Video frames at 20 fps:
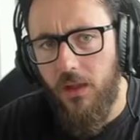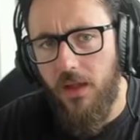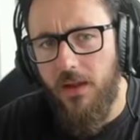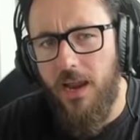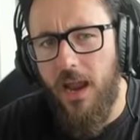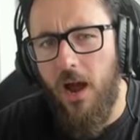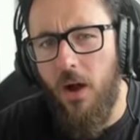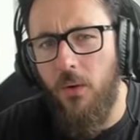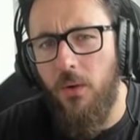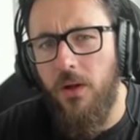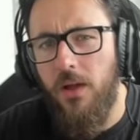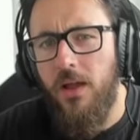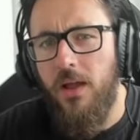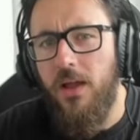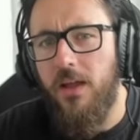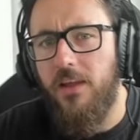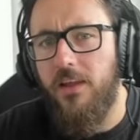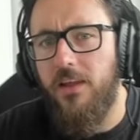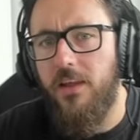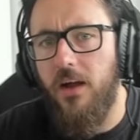Now,
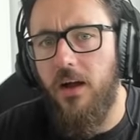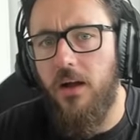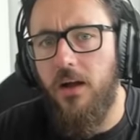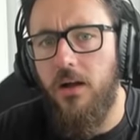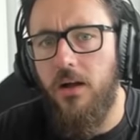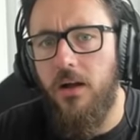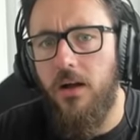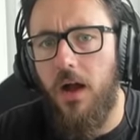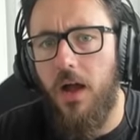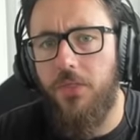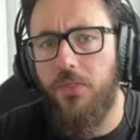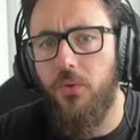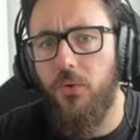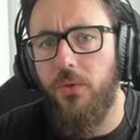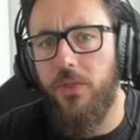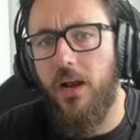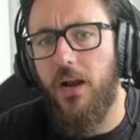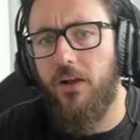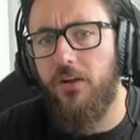here, I thought that